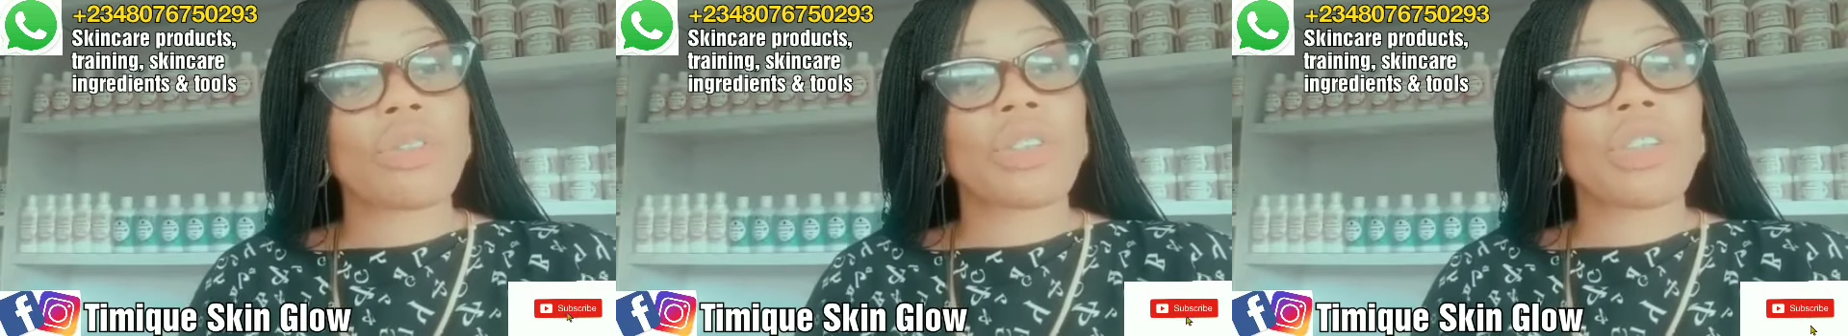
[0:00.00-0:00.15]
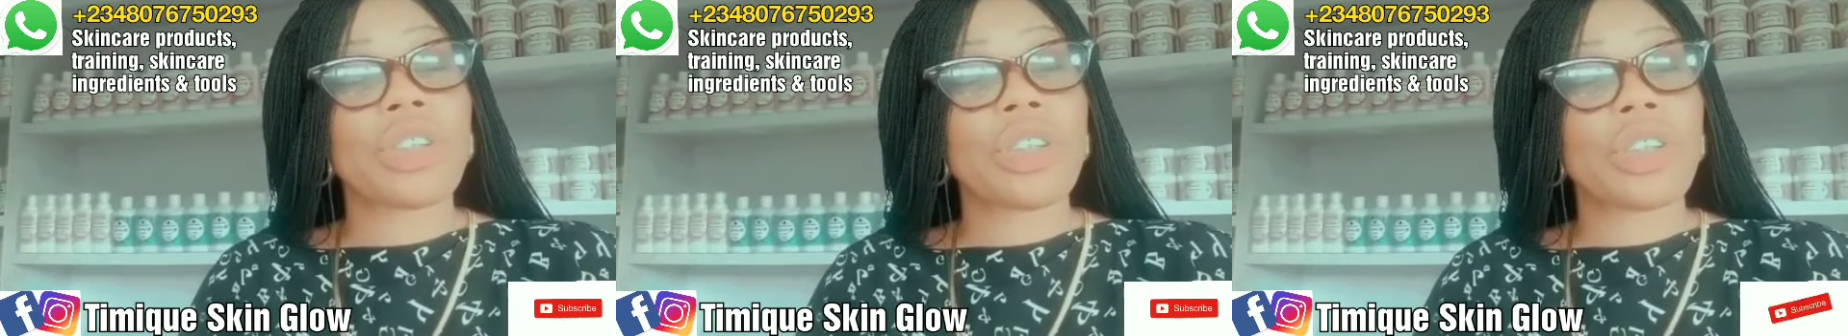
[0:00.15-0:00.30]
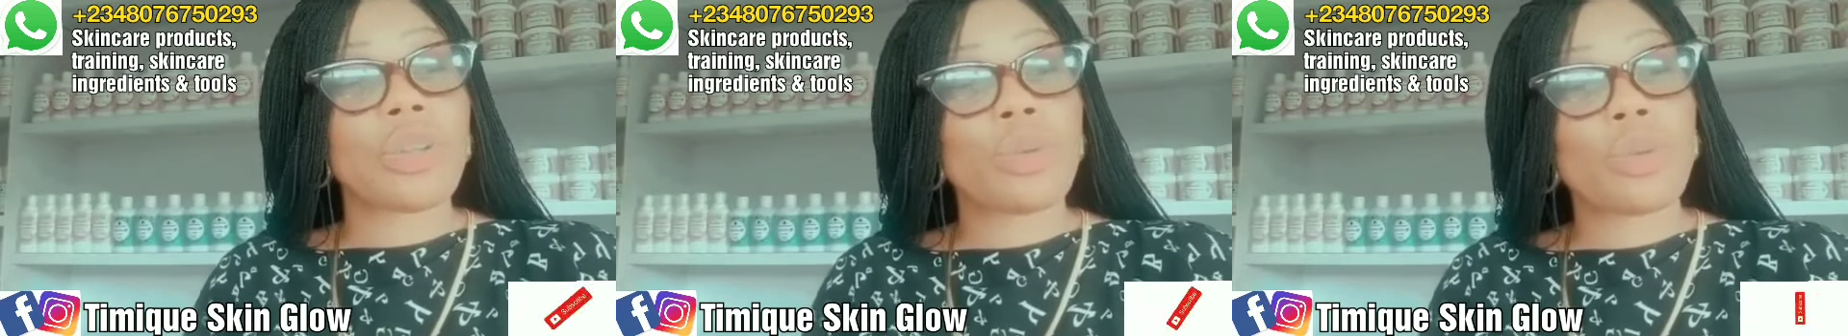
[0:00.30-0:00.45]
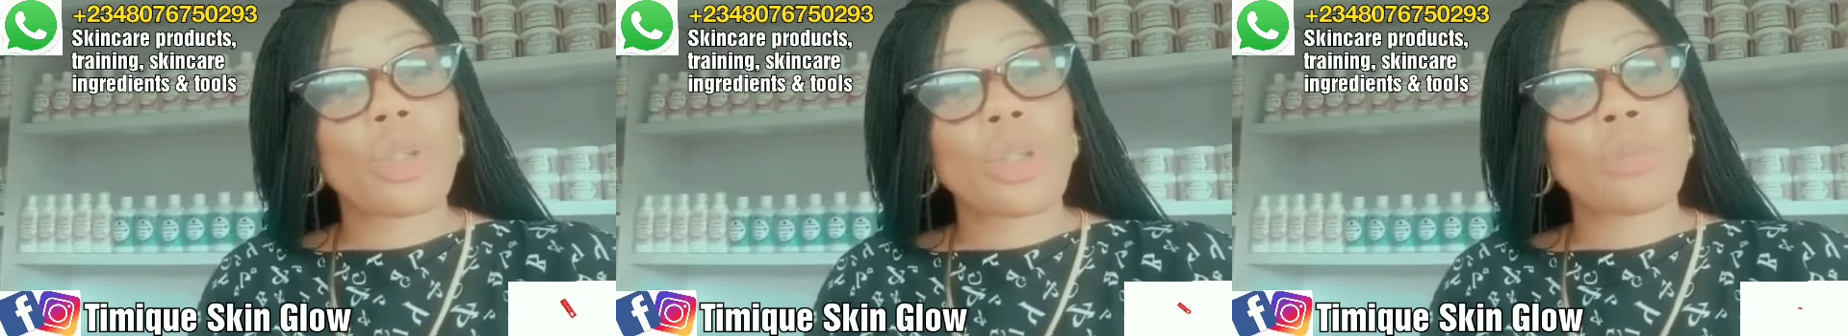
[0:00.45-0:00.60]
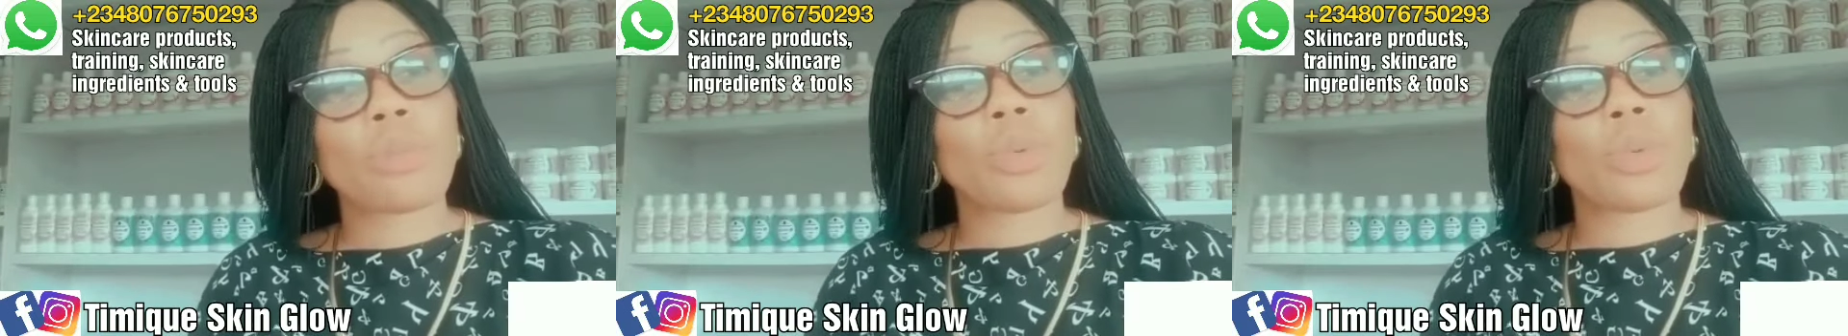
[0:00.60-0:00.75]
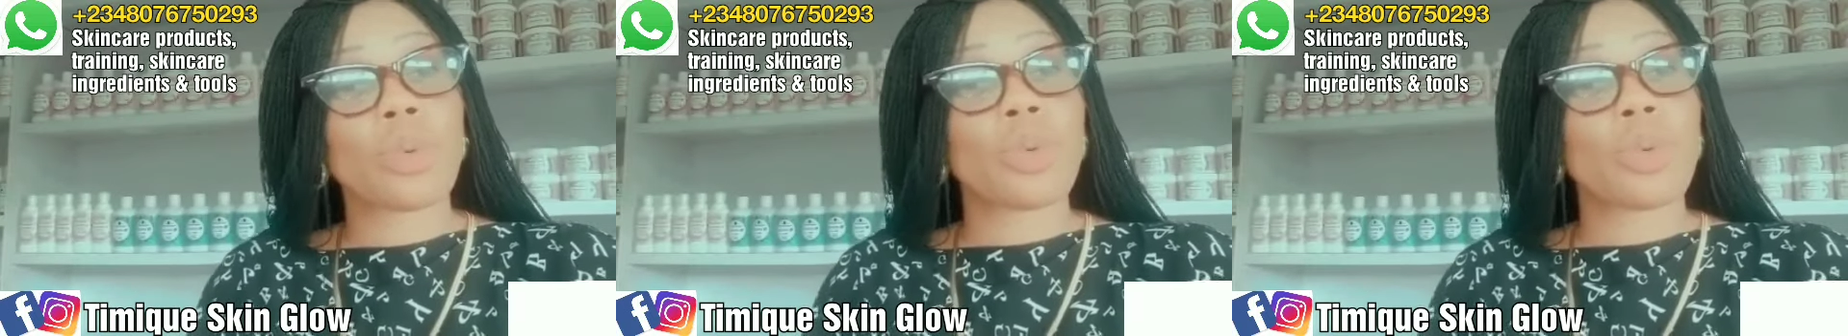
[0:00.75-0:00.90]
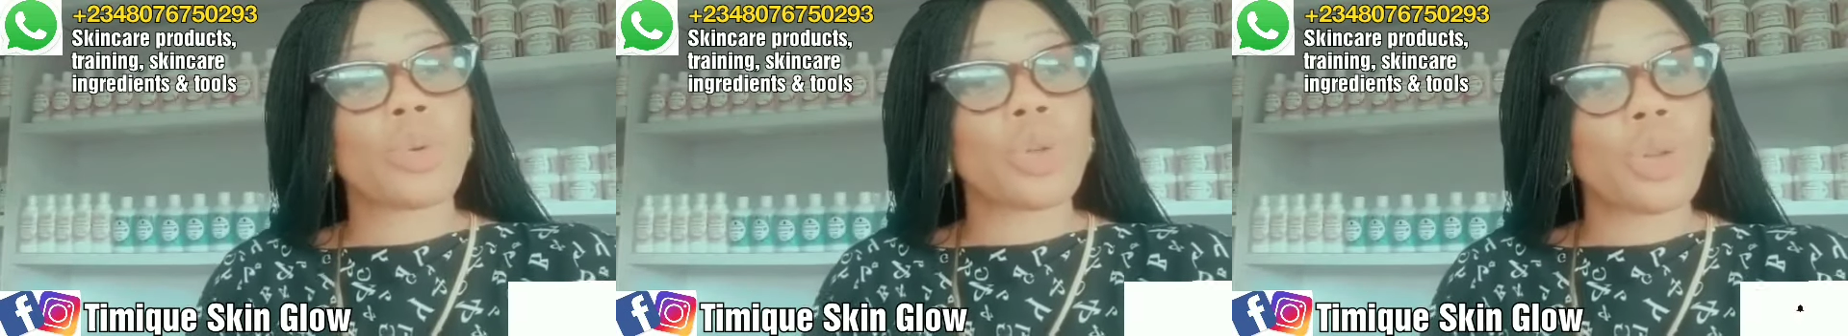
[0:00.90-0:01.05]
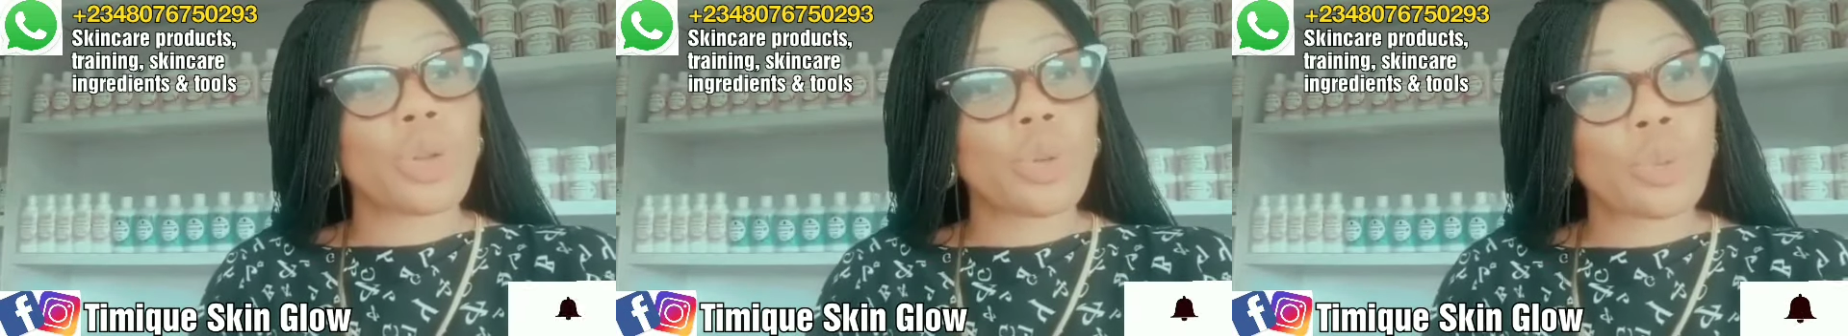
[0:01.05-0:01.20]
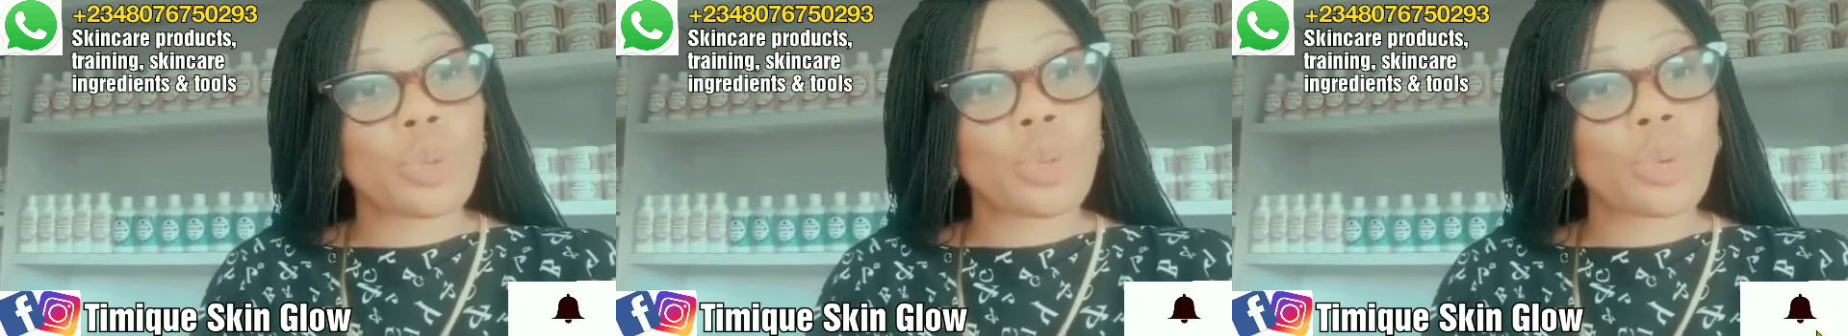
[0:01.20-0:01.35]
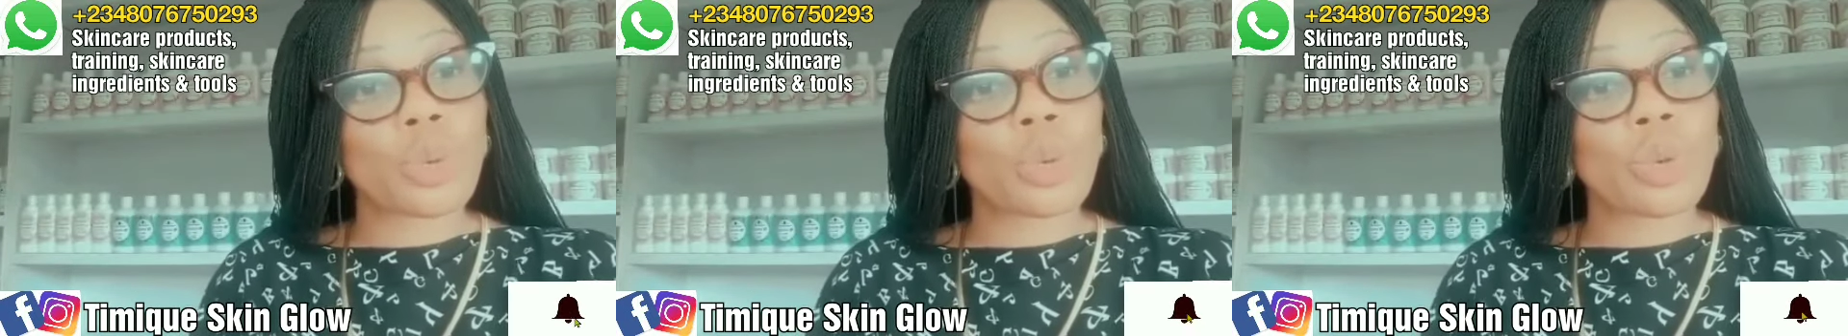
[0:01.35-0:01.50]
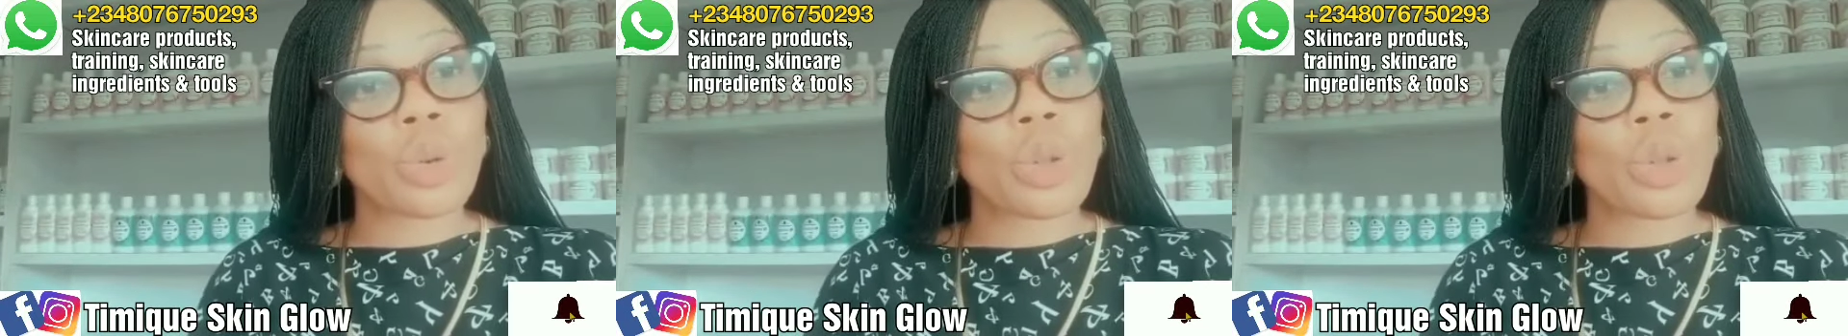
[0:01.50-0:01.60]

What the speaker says: serum to use.